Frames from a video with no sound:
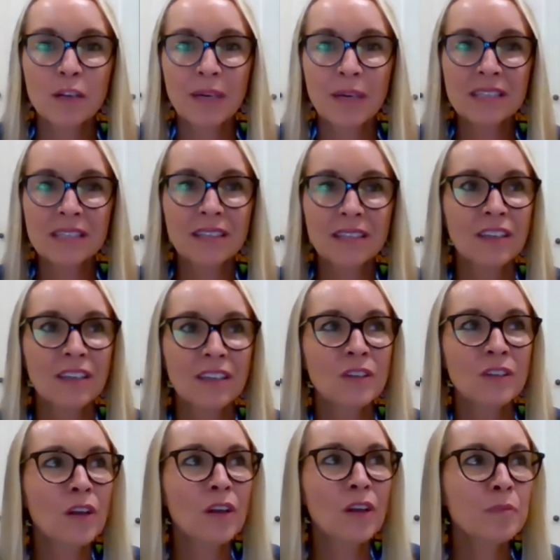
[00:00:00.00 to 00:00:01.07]
But,
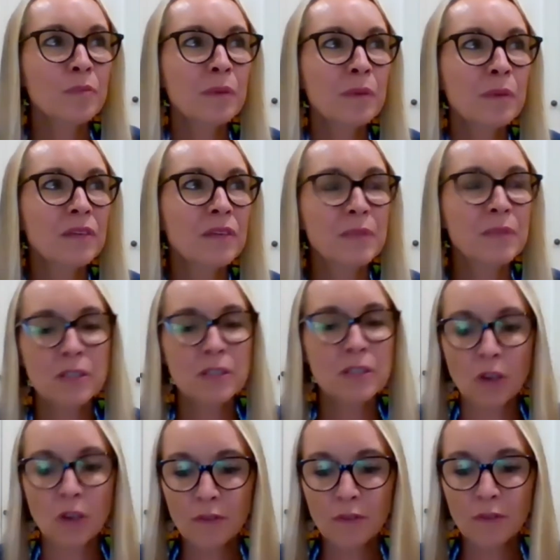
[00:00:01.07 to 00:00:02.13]
a lot of people have been
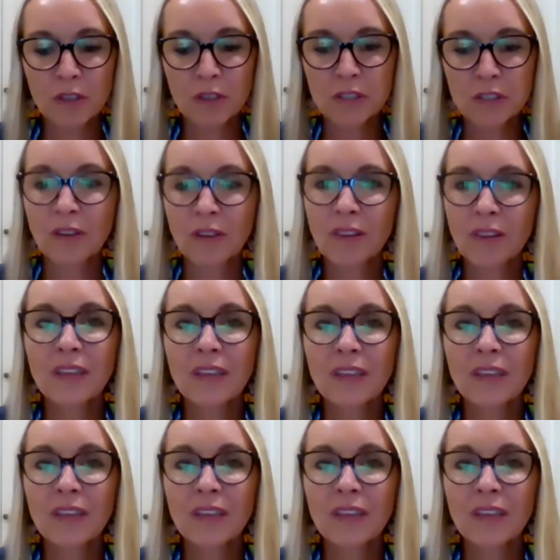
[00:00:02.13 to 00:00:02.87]
so focused on